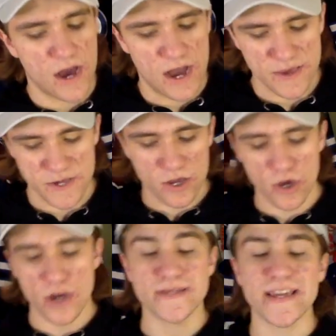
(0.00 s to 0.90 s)
Is a
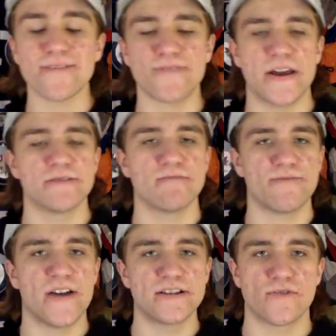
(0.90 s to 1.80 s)
good defensive
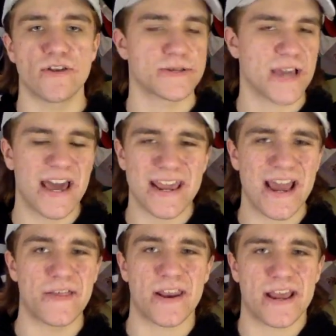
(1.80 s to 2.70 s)
defender and is kind of
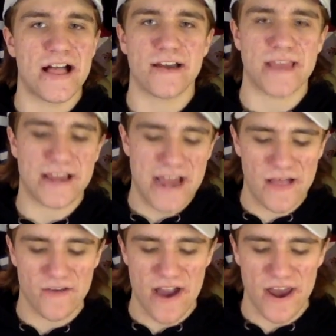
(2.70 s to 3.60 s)
guy that
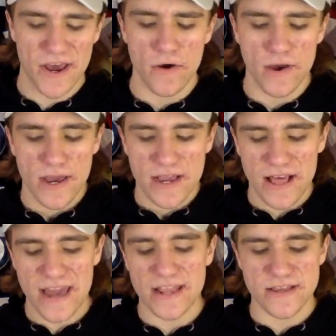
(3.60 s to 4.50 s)
Colorado
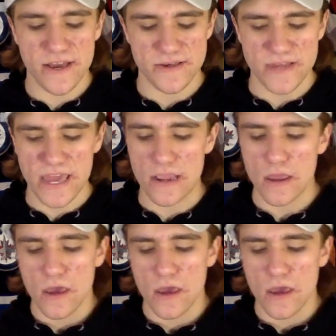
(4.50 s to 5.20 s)
kind of does need.